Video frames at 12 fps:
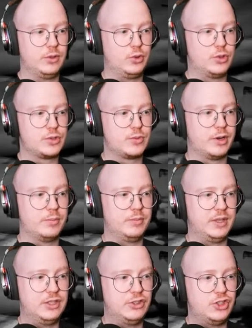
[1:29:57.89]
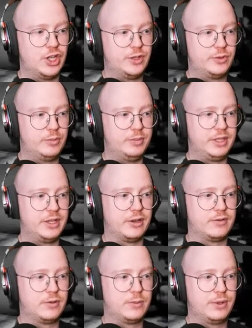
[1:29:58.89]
you just wanna in general be careful